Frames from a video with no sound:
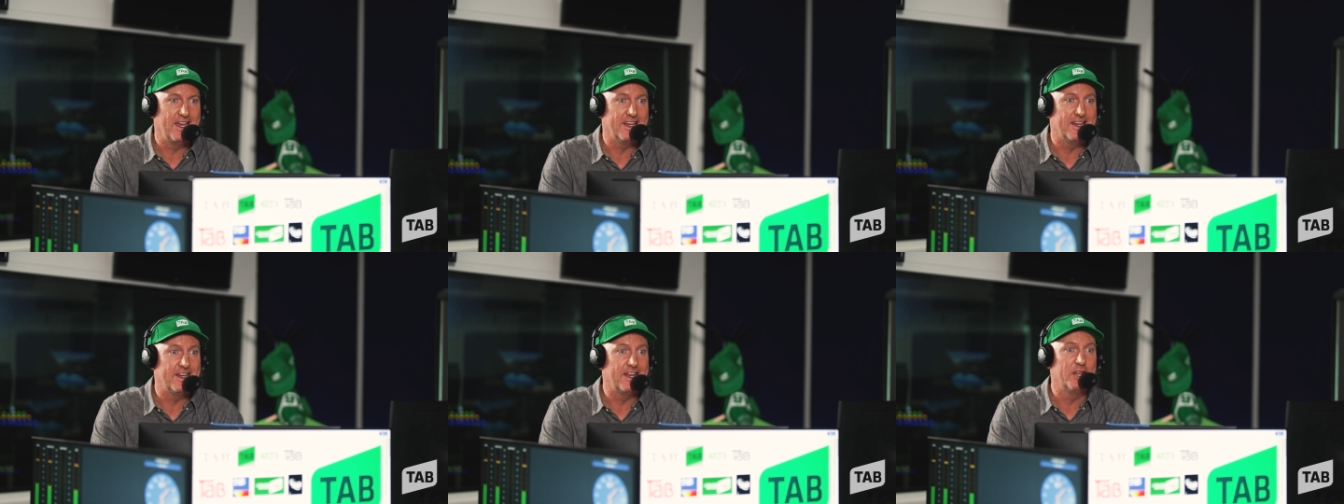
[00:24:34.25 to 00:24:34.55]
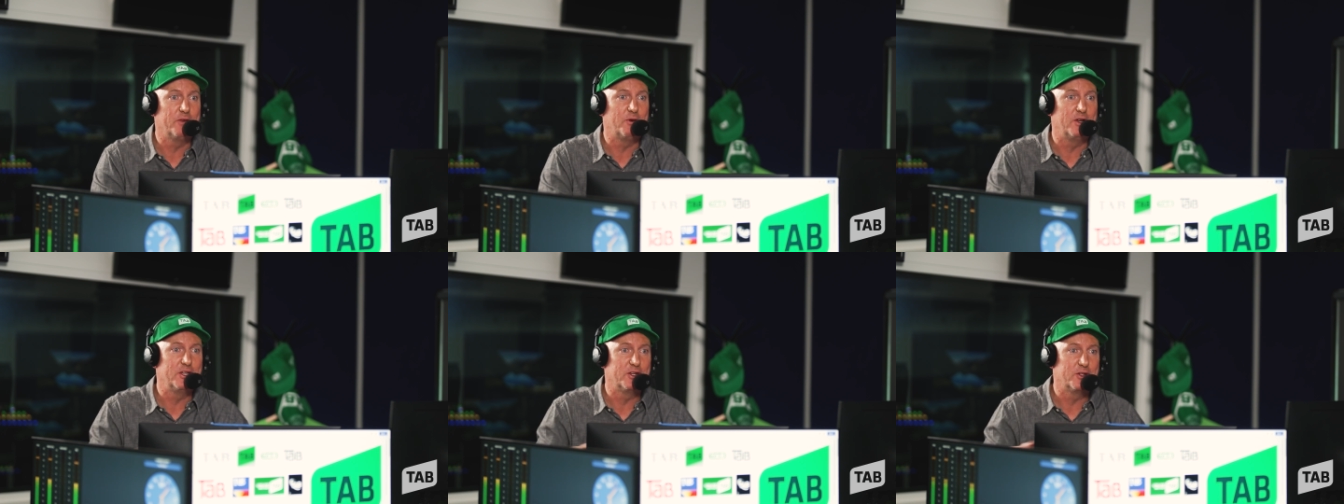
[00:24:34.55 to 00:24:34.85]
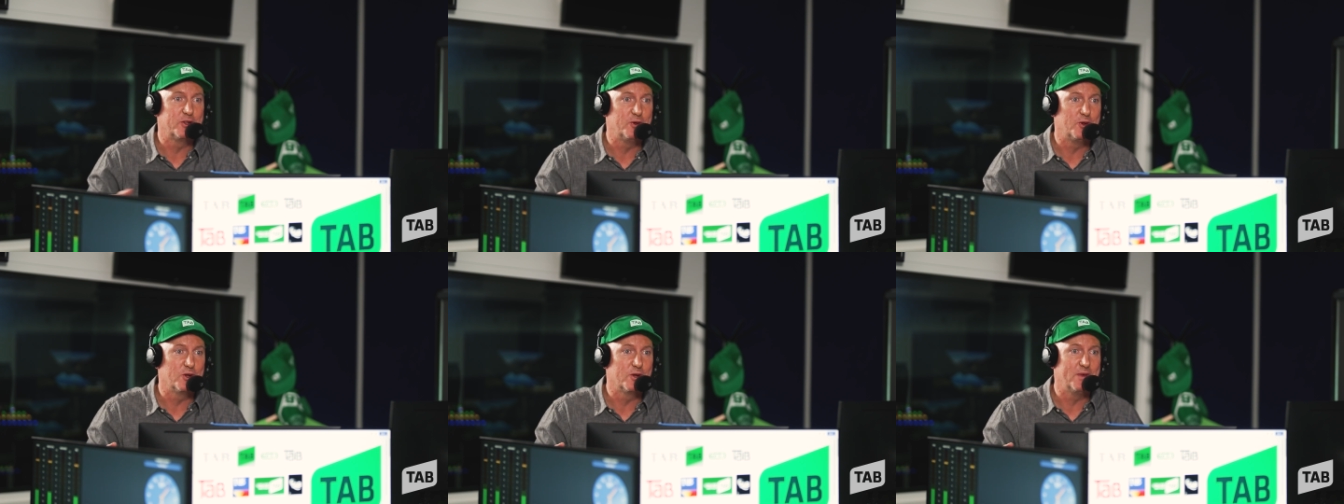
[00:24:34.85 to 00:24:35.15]
and another one you can
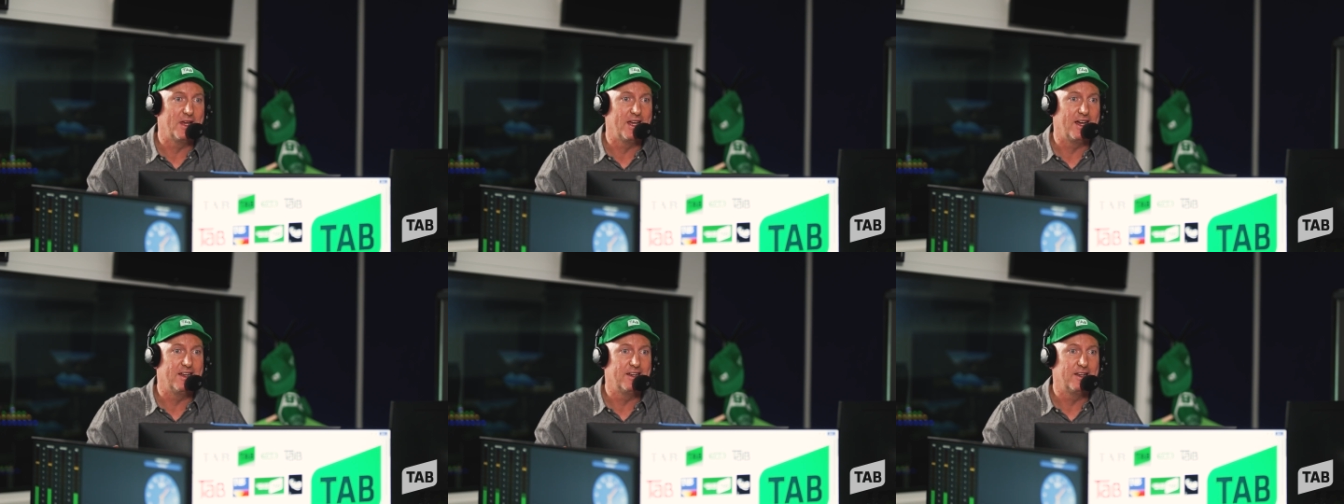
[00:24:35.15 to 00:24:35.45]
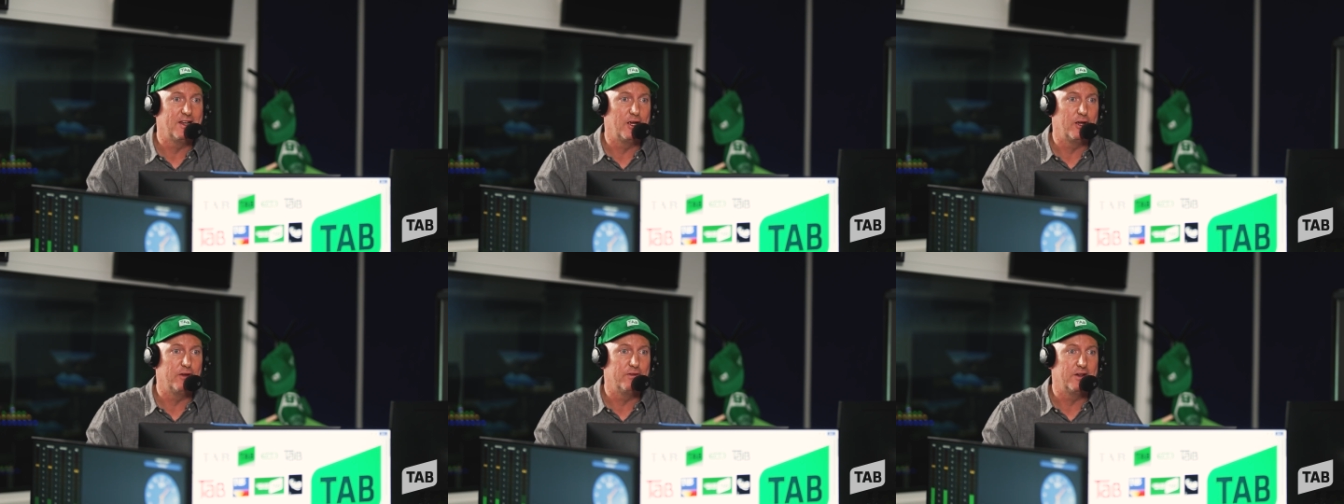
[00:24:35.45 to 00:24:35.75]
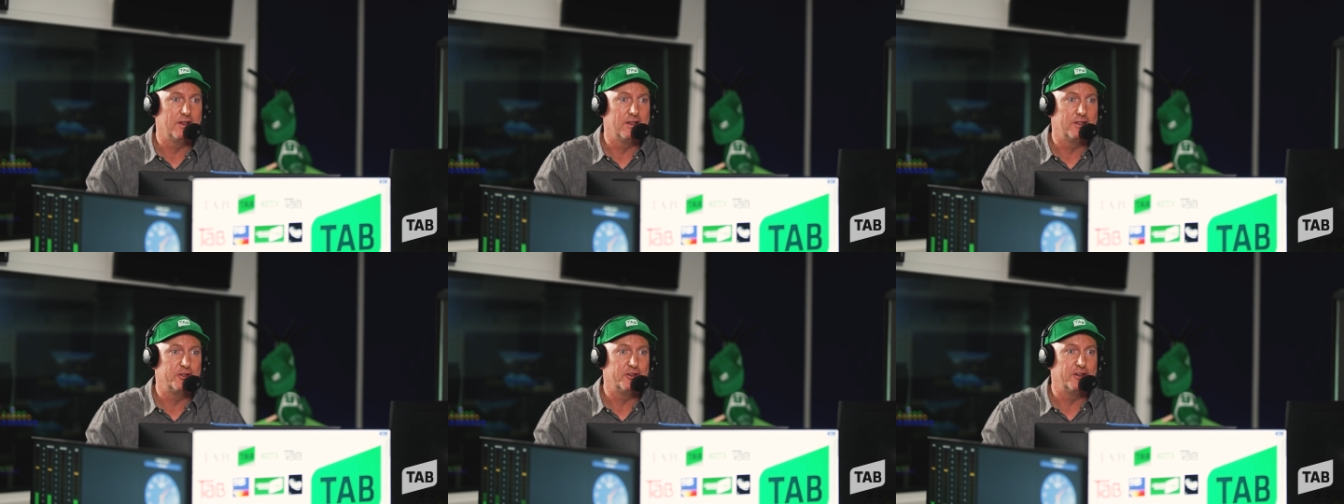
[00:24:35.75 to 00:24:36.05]
talk about over
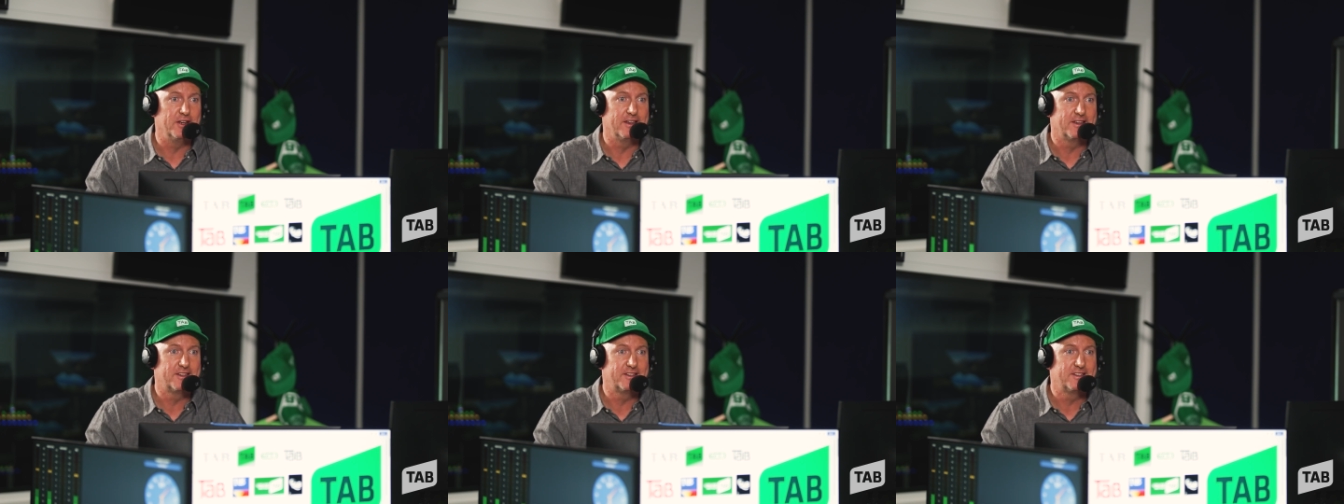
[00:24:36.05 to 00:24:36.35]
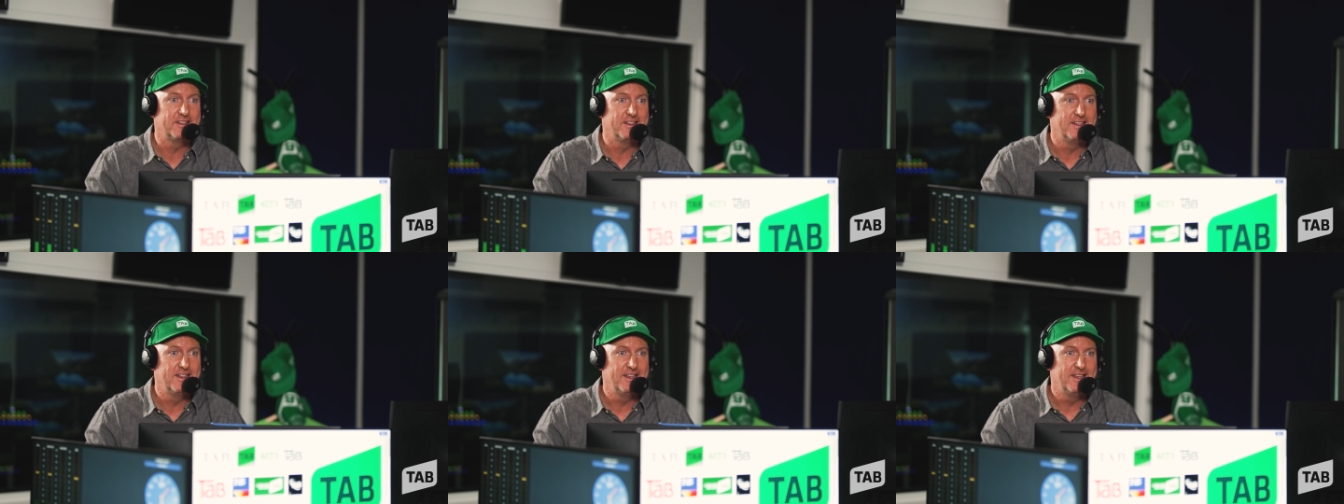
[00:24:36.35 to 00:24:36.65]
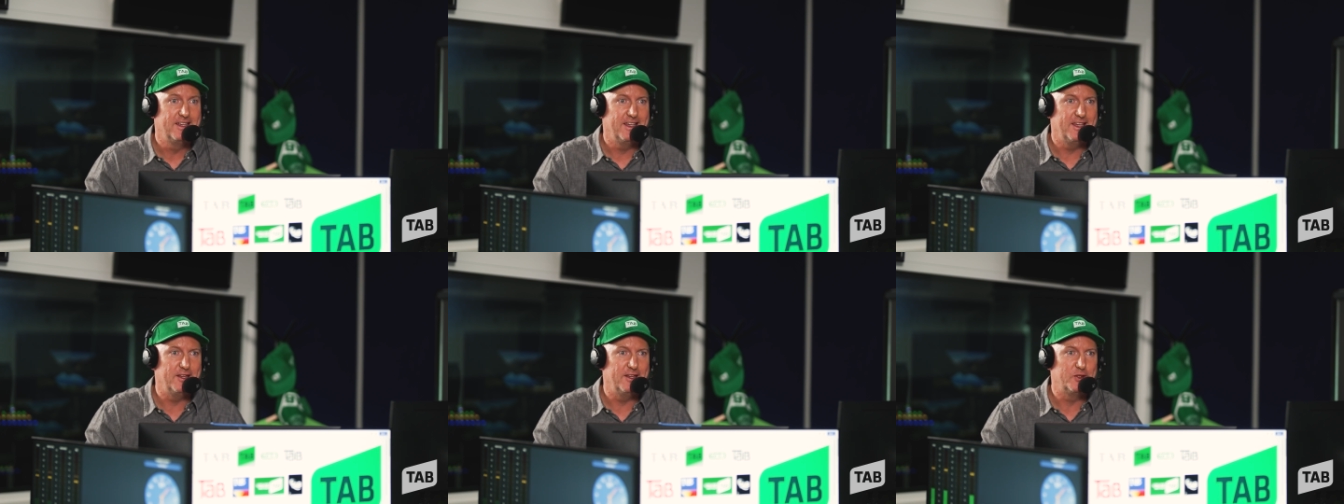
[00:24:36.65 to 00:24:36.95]
at drinks
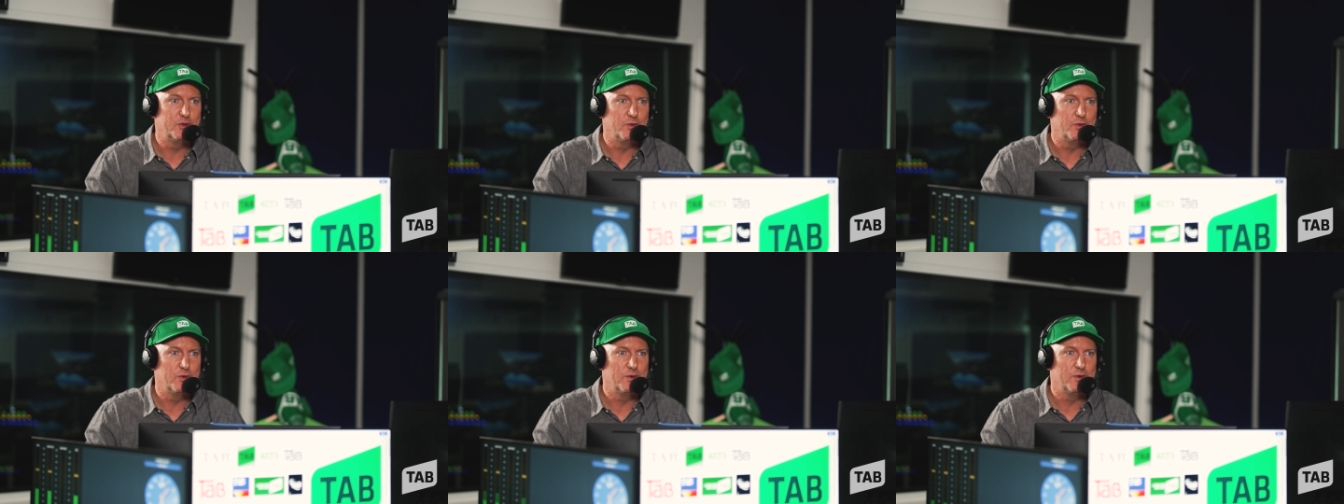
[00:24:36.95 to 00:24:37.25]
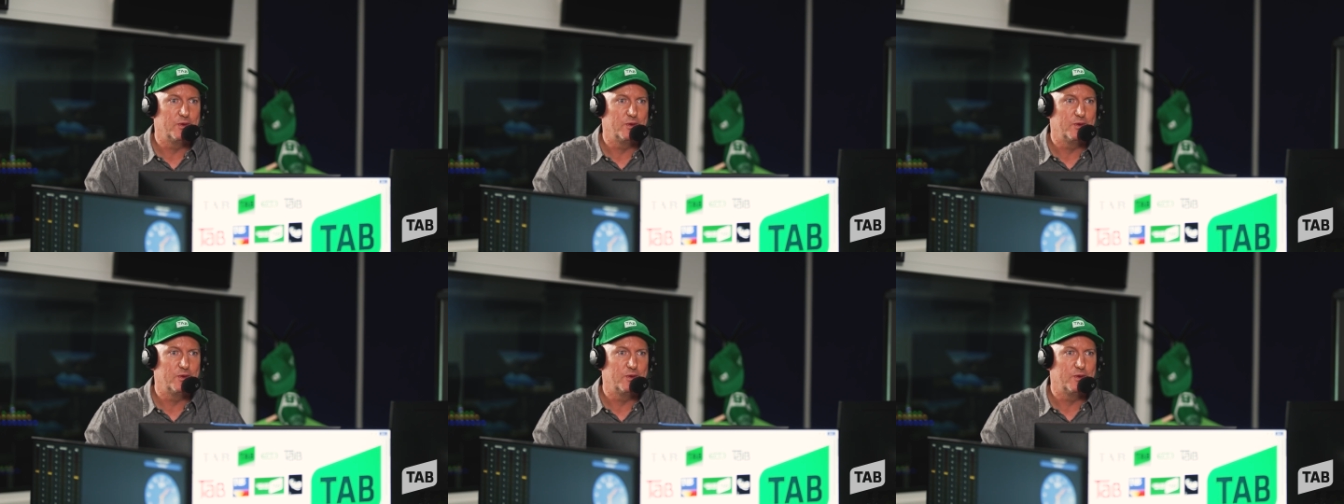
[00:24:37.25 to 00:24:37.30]
is